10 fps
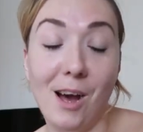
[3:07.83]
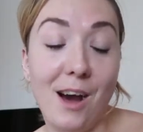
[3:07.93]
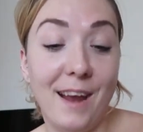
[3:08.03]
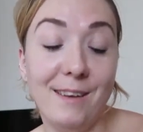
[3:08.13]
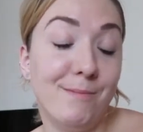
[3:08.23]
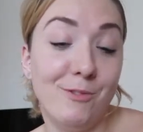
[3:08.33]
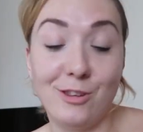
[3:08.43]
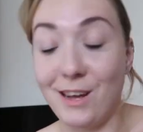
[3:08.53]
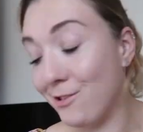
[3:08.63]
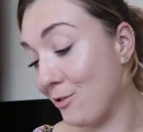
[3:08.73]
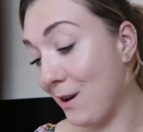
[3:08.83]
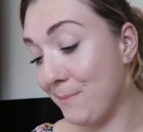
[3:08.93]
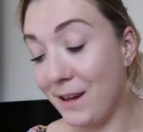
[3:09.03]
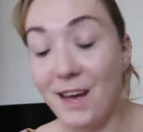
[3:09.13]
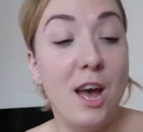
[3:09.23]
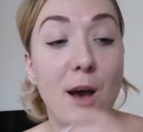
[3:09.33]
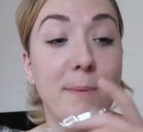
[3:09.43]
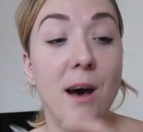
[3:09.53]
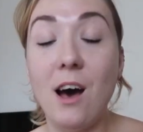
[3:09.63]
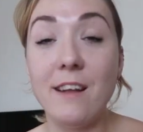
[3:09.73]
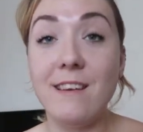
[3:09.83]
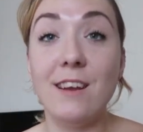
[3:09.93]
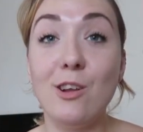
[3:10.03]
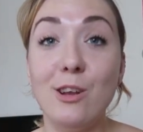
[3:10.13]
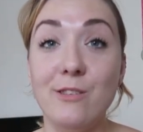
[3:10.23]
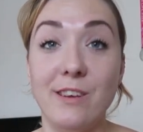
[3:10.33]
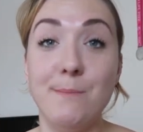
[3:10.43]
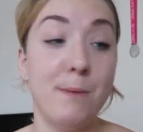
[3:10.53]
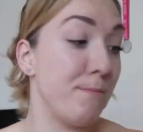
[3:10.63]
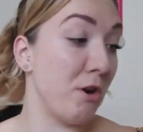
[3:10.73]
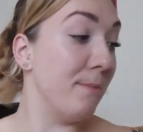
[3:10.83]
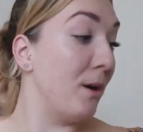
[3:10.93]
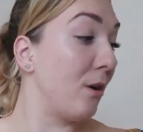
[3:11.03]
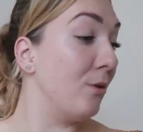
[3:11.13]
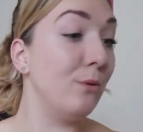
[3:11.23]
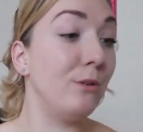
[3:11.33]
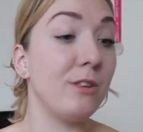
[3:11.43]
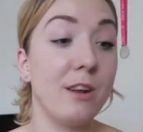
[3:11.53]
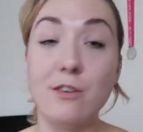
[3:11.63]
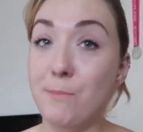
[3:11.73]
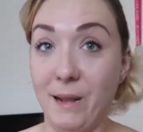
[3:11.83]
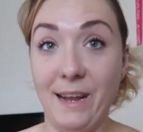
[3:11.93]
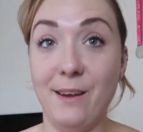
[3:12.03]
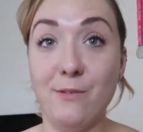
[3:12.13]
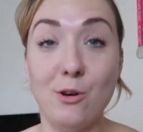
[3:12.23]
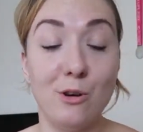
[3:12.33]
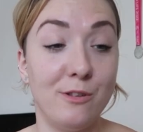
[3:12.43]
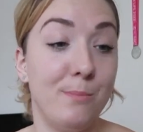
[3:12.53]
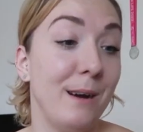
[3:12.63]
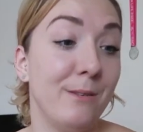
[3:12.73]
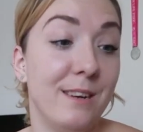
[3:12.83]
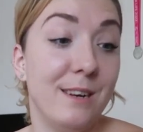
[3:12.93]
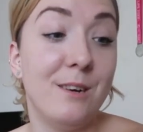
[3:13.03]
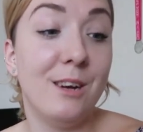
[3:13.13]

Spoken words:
I just had to grab it, but I didn't include it in my Primark haul because I'd completely forgot about it.